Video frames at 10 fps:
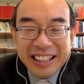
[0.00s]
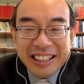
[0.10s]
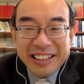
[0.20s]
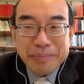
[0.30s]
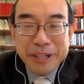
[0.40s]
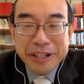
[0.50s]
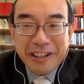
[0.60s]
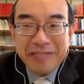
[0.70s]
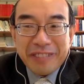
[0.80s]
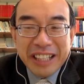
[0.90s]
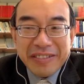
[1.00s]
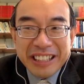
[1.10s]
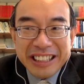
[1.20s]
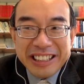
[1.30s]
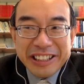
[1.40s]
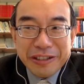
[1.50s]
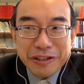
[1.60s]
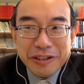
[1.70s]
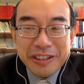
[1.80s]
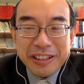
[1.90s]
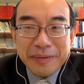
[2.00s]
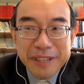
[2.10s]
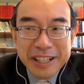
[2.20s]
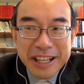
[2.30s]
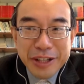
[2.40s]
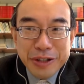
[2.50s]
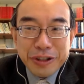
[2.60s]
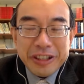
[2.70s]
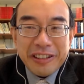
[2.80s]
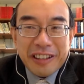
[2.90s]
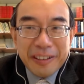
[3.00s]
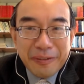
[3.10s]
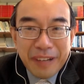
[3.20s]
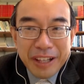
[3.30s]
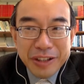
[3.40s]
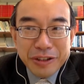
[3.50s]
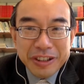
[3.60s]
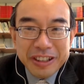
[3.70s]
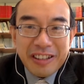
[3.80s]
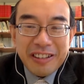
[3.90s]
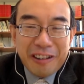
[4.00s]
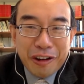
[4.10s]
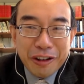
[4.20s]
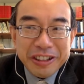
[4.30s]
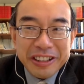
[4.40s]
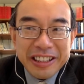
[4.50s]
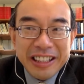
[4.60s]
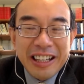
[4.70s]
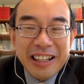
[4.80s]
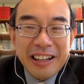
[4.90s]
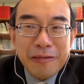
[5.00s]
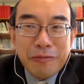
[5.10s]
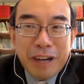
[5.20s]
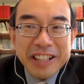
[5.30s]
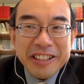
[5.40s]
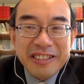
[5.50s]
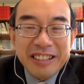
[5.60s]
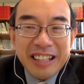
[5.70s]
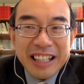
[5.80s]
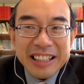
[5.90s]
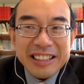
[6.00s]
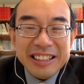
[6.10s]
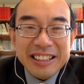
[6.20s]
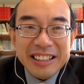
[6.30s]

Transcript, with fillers: beyond whatever institutional affiliation or confession or loyalty. What unites